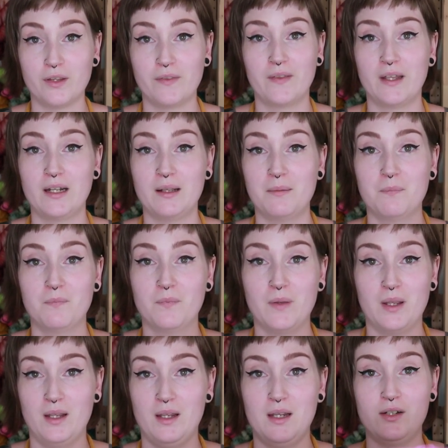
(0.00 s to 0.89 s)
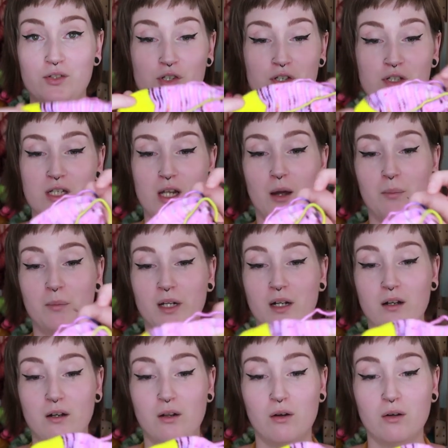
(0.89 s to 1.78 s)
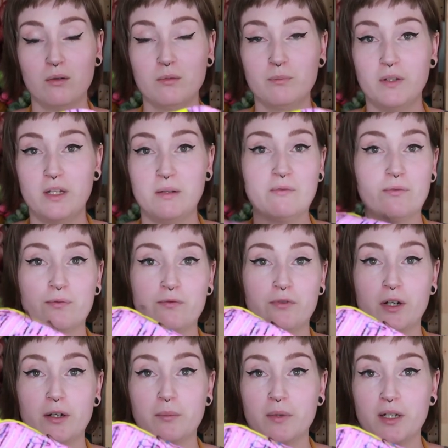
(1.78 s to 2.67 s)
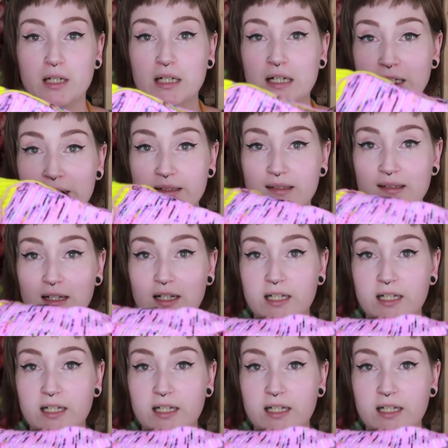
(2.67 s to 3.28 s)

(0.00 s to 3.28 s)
and then it just coming along in front of my eyes.